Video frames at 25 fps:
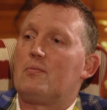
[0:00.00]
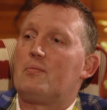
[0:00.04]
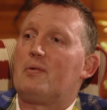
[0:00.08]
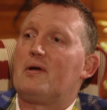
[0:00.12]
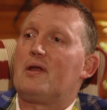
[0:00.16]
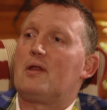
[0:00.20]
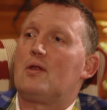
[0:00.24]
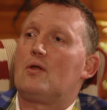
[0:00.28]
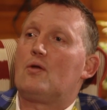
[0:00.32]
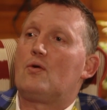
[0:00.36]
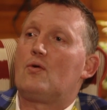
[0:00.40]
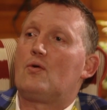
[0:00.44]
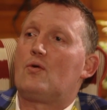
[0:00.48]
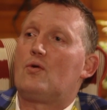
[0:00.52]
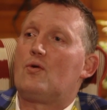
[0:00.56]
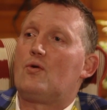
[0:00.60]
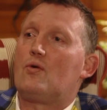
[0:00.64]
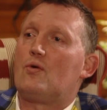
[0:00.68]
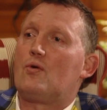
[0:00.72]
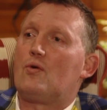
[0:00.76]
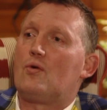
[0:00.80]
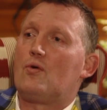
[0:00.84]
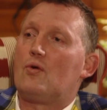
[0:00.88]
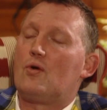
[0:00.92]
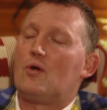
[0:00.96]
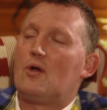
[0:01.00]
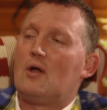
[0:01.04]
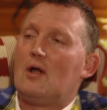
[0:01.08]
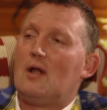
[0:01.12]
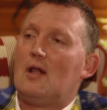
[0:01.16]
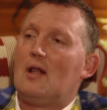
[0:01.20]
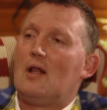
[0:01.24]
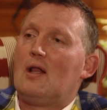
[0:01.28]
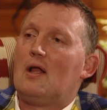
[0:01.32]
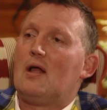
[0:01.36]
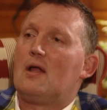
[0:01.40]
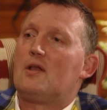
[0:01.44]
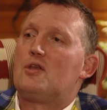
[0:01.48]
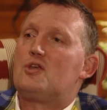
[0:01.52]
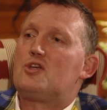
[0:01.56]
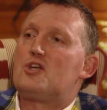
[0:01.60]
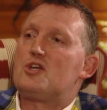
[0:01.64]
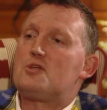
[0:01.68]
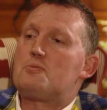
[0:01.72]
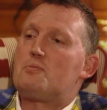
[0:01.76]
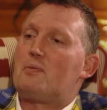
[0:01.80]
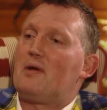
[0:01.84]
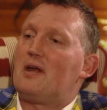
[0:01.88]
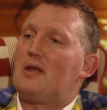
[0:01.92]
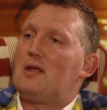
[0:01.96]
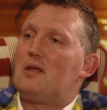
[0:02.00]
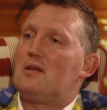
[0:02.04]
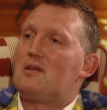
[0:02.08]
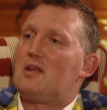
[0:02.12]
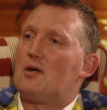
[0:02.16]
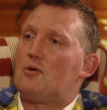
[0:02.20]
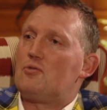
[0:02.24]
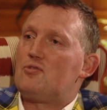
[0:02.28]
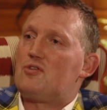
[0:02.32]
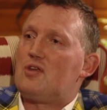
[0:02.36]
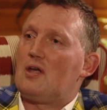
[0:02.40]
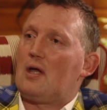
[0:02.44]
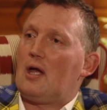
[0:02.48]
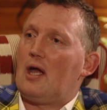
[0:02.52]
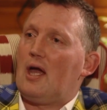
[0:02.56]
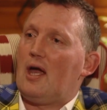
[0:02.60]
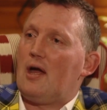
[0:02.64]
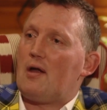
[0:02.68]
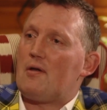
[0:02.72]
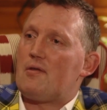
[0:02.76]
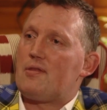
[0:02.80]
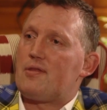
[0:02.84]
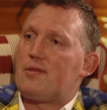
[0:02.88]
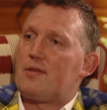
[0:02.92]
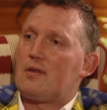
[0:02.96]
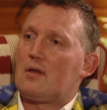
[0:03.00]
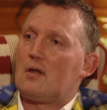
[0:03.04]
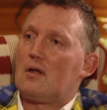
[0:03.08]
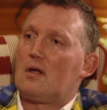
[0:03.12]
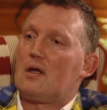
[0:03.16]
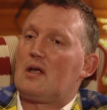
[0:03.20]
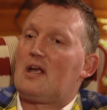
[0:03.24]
but who just bring you down to earth.